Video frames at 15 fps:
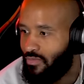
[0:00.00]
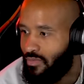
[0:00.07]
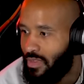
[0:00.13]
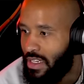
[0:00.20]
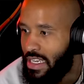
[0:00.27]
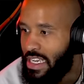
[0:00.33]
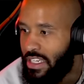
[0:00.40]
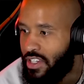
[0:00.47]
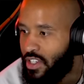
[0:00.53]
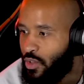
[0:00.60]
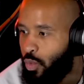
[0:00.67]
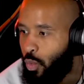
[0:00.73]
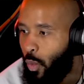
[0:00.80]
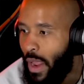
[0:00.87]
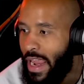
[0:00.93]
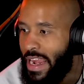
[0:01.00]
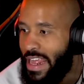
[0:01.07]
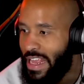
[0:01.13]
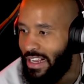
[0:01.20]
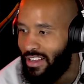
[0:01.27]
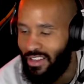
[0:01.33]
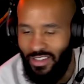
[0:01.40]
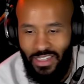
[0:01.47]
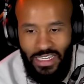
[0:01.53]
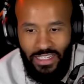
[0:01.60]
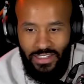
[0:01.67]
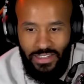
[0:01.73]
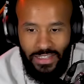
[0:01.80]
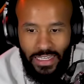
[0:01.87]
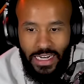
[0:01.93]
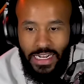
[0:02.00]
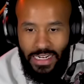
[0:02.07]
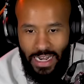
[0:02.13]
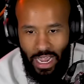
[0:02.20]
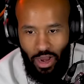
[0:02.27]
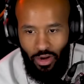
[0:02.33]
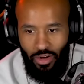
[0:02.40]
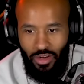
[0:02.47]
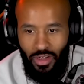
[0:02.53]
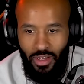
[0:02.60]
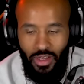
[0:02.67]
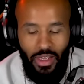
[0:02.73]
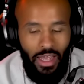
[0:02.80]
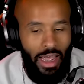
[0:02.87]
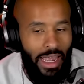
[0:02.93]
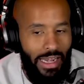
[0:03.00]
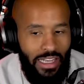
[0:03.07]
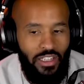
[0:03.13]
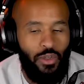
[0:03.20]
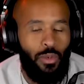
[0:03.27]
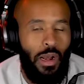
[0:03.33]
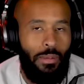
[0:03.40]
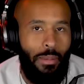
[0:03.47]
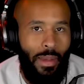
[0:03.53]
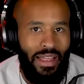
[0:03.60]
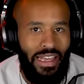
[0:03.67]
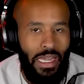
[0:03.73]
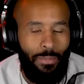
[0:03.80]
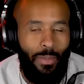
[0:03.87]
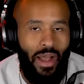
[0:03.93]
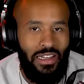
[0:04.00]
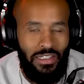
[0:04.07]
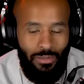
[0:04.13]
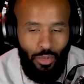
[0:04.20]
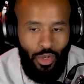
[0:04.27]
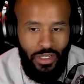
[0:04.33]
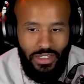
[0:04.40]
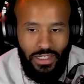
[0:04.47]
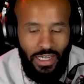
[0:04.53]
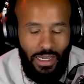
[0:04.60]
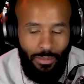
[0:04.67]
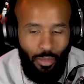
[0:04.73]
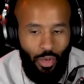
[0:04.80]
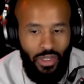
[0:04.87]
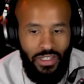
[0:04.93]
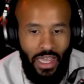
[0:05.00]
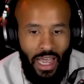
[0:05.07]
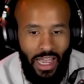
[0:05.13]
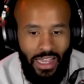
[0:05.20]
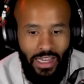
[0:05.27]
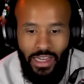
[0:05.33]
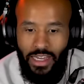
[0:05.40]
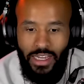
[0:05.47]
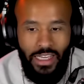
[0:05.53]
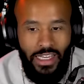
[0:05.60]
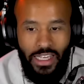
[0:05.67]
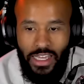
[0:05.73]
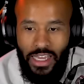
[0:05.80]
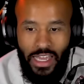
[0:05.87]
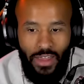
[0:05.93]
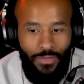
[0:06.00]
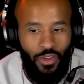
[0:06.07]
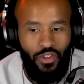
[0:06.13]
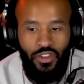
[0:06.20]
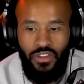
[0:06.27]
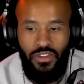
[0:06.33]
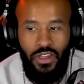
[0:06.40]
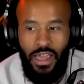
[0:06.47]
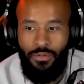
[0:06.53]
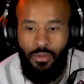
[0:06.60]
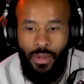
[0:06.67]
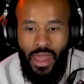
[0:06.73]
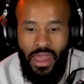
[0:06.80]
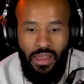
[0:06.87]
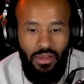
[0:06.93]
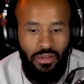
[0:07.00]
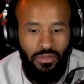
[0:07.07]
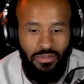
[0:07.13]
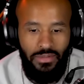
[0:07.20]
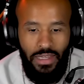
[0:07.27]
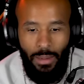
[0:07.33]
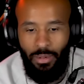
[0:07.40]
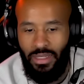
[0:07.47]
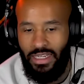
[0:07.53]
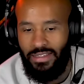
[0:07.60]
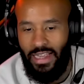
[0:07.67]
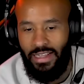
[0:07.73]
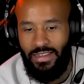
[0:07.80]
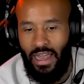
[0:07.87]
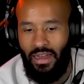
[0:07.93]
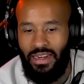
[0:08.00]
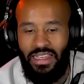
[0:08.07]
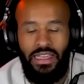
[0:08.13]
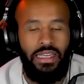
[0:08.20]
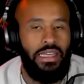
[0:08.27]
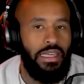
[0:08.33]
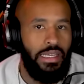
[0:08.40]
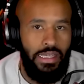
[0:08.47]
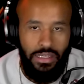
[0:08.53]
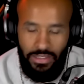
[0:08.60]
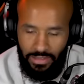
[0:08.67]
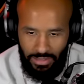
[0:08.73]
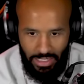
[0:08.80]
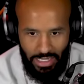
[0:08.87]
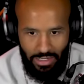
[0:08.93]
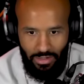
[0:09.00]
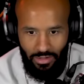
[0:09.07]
He's just waiting. He's sitting there. And this is what I mean by kickboxing and Muay Thai. If this is MMA, double leg takedown easily.